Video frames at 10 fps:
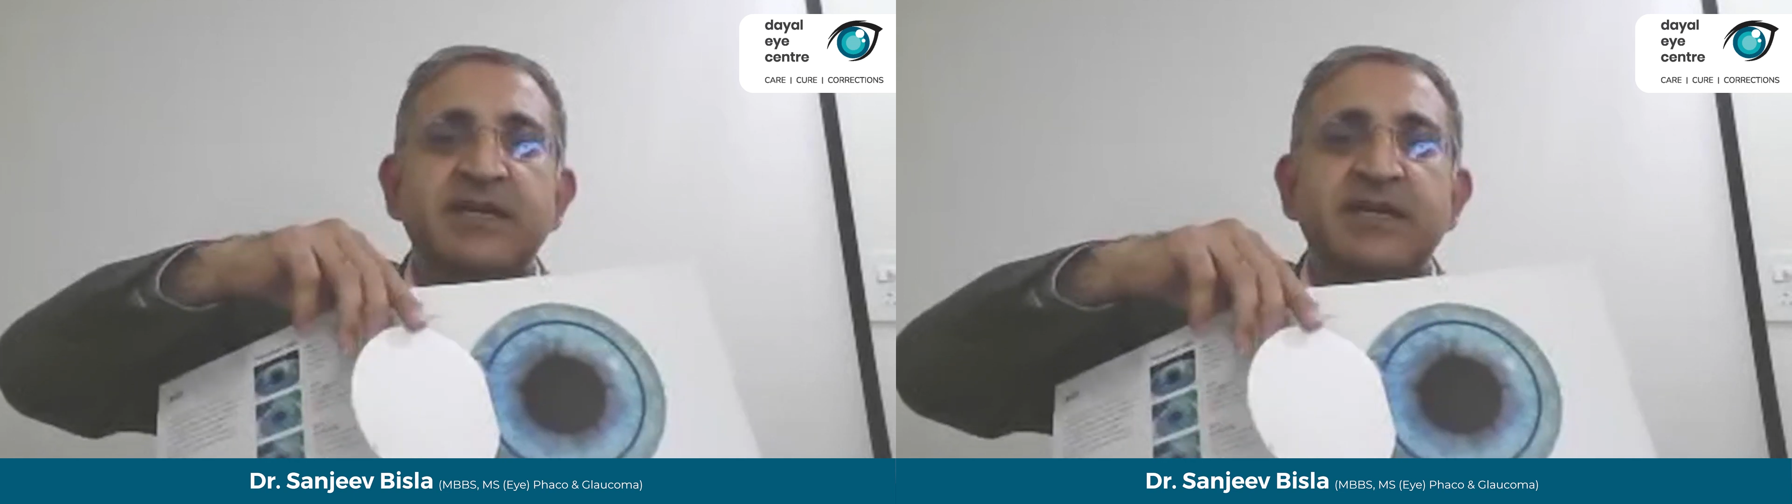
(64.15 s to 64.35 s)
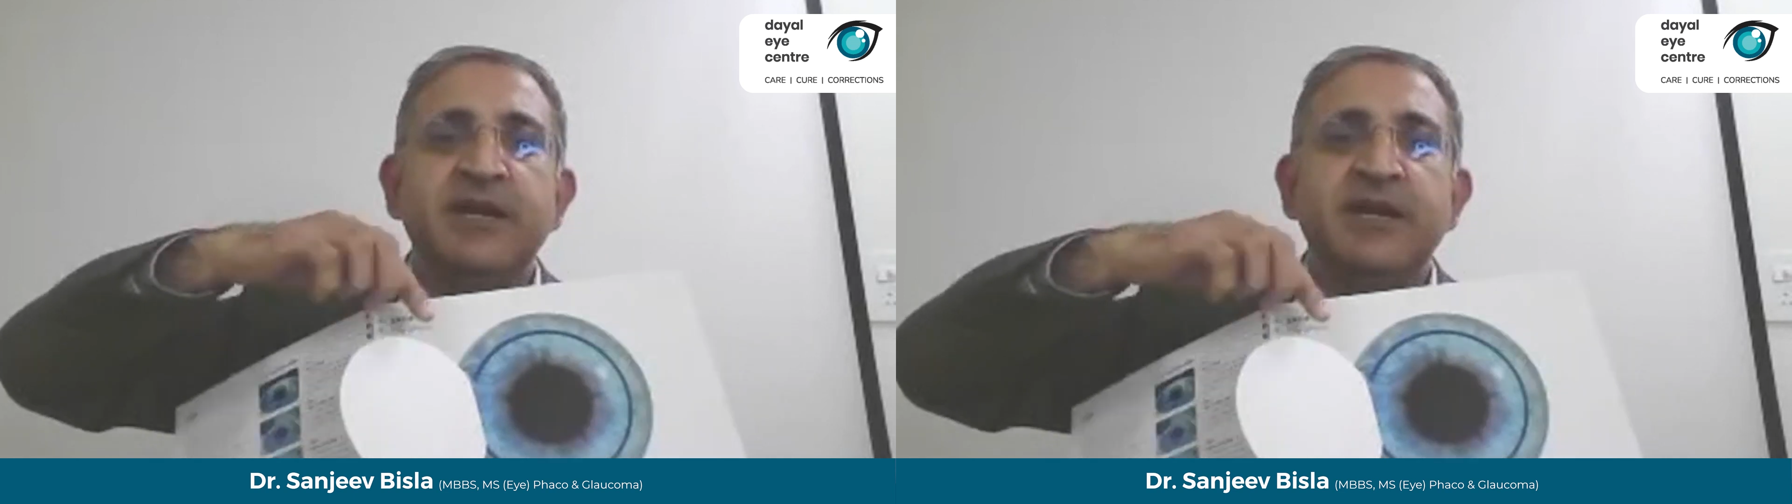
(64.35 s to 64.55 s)

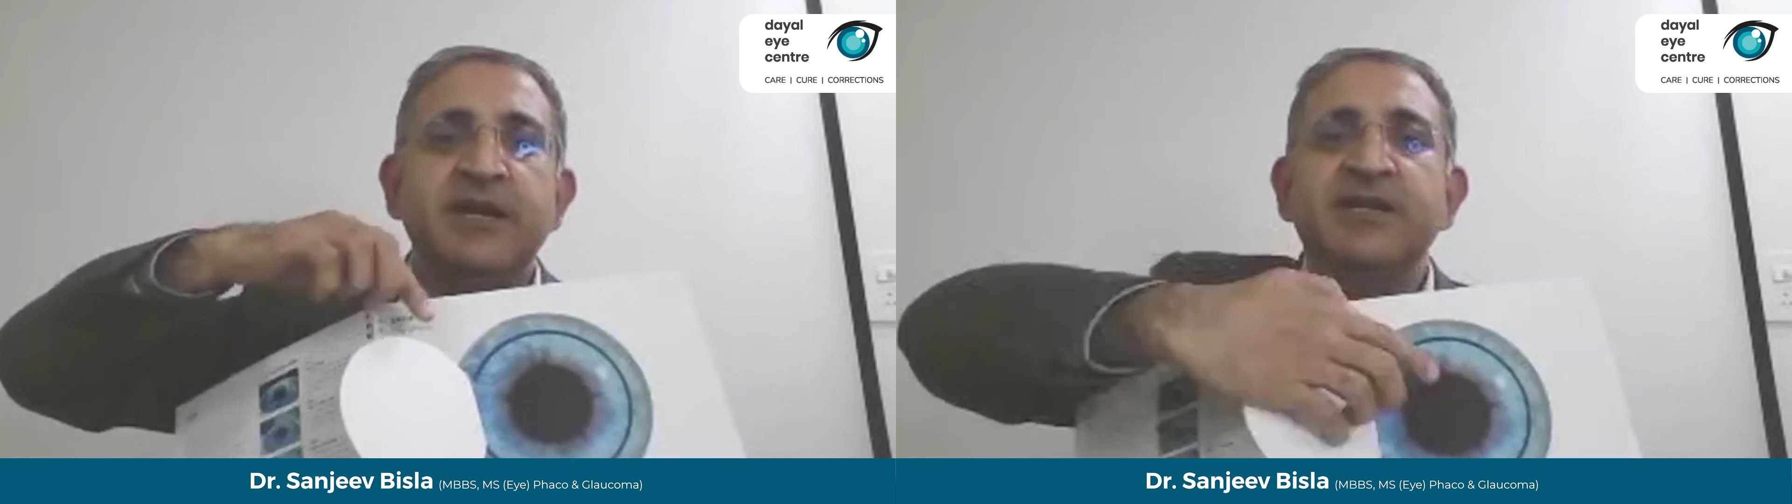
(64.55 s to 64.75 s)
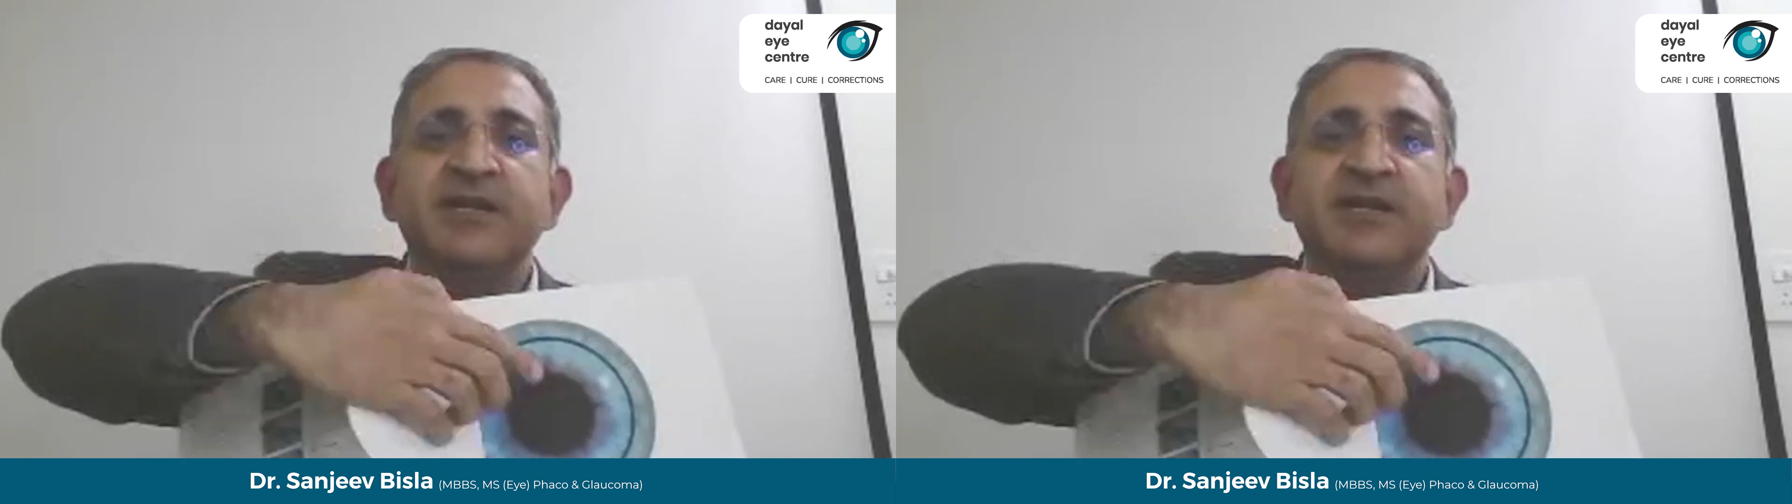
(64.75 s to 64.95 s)
and
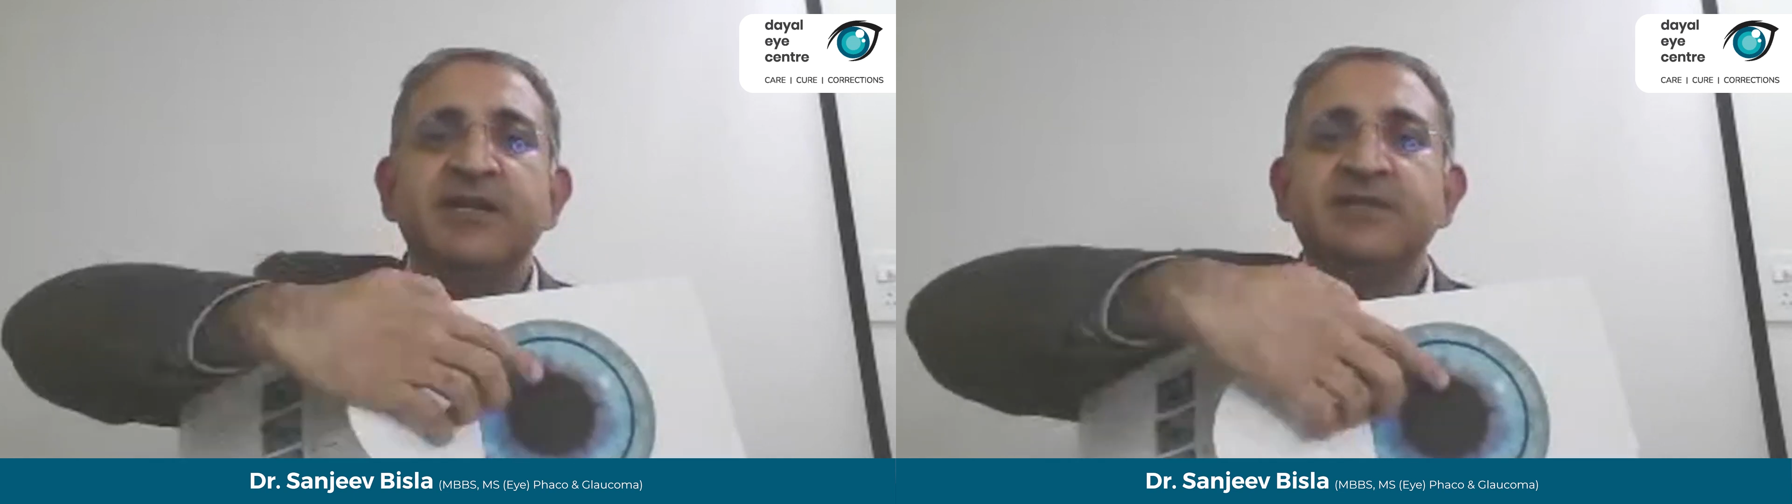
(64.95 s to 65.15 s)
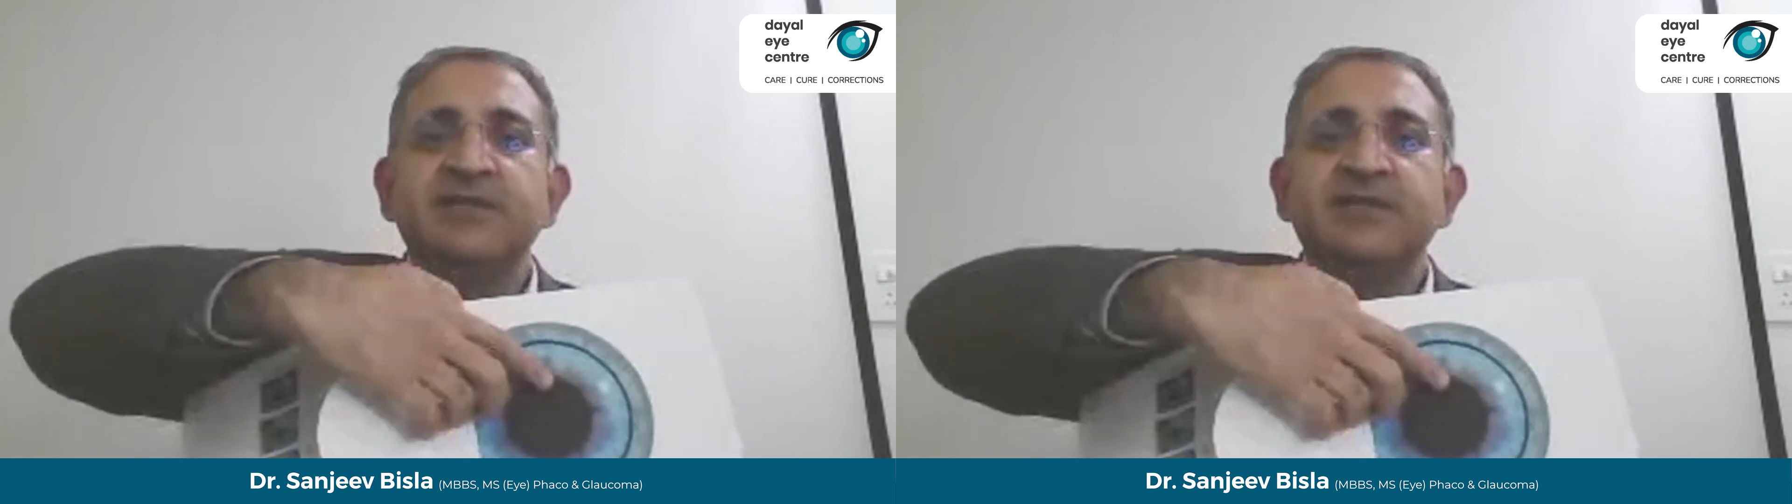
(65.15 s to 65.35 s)
fire the
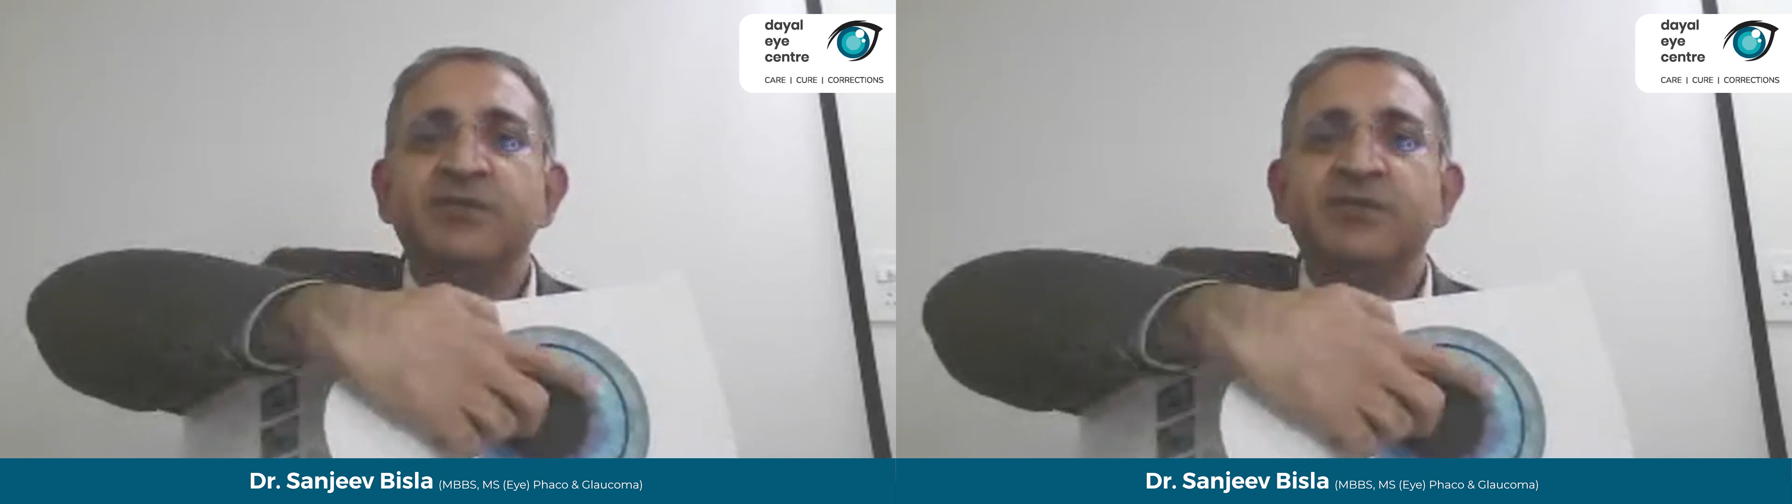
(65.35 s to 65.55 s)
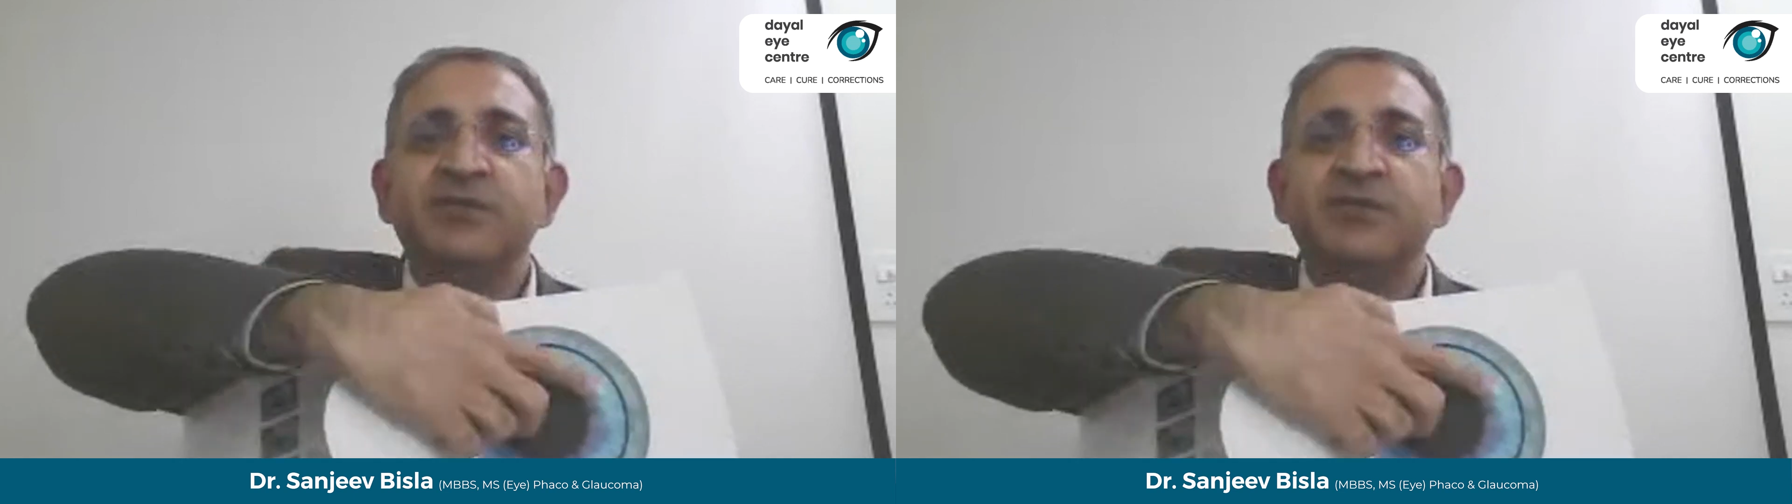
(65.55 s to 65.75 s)
laser for
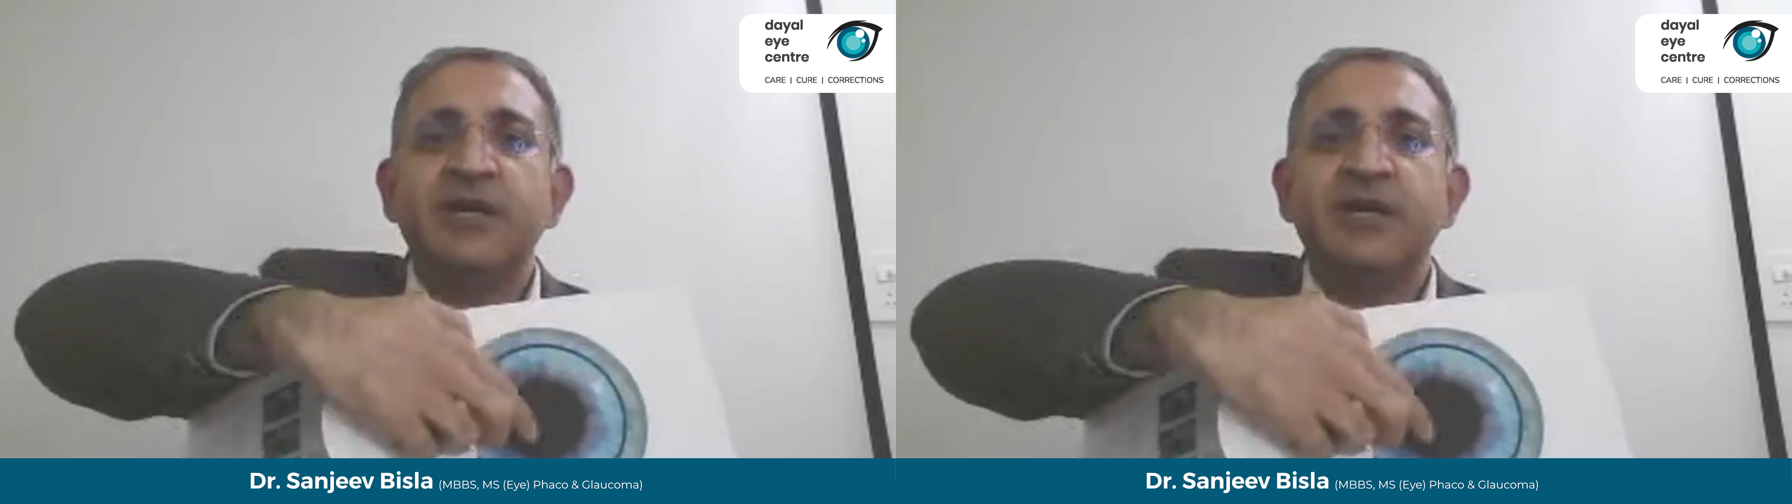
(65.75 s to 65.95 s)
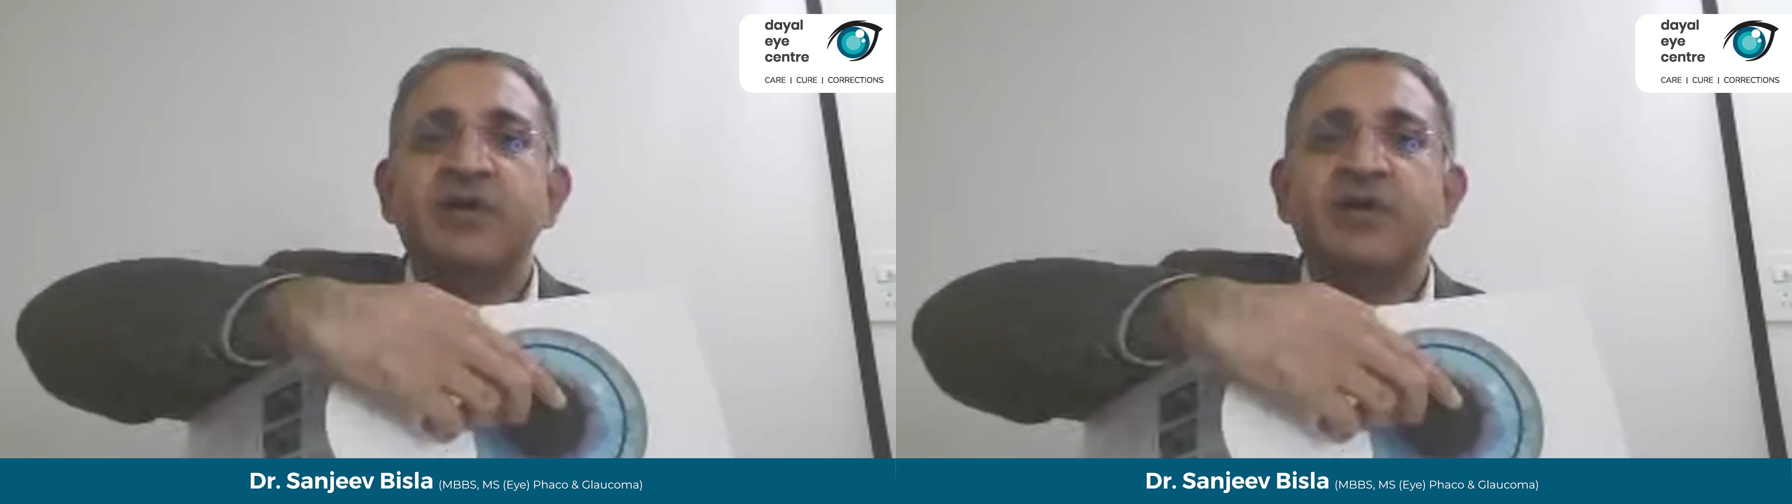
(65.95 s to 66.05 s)
the required